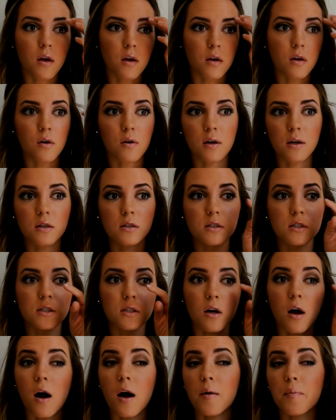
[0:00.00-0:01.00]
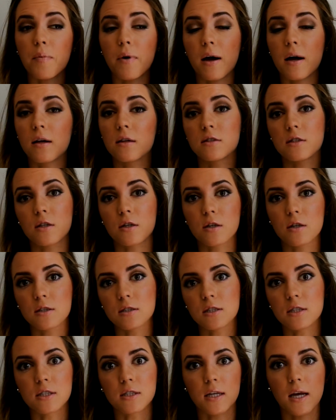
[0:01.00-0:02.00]
you can stop at certain
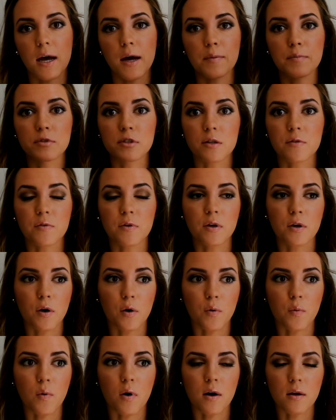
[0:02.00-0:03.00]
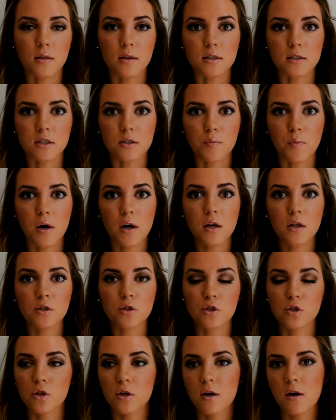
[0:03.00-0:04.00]
steps if you don't want this
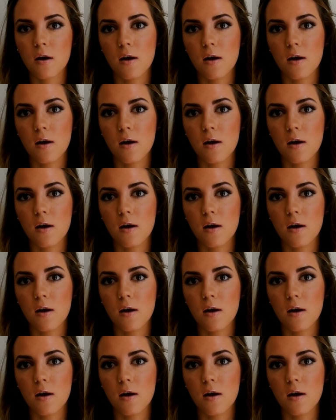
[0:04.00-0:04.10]
much.